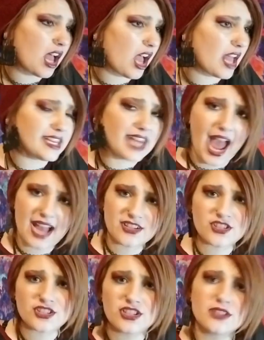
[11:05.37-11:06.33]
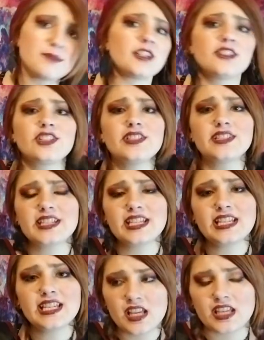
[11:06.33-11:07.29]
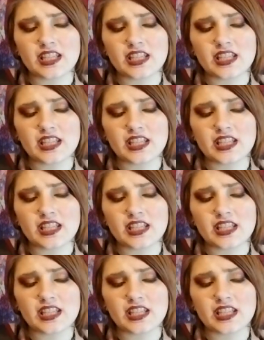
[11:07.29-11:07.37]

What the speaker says: national emergency?